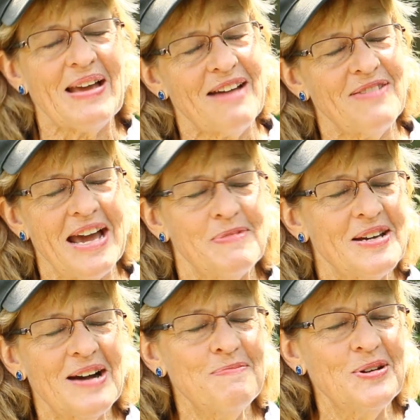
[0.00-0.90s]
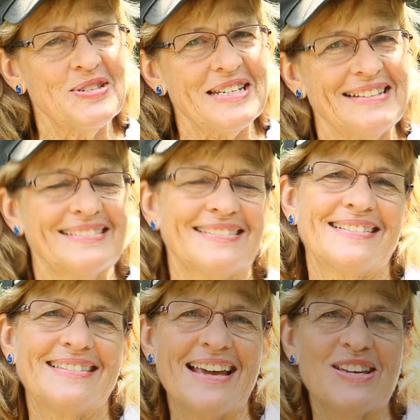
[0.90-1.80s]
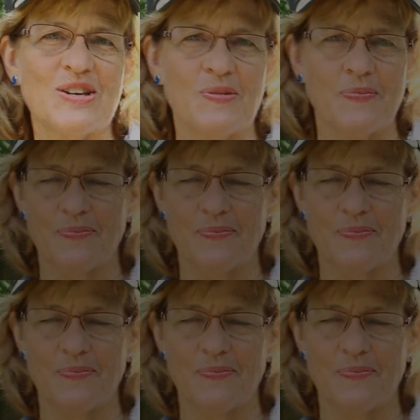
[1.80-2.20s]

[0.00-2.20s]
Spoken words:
have happy composting. Thank you.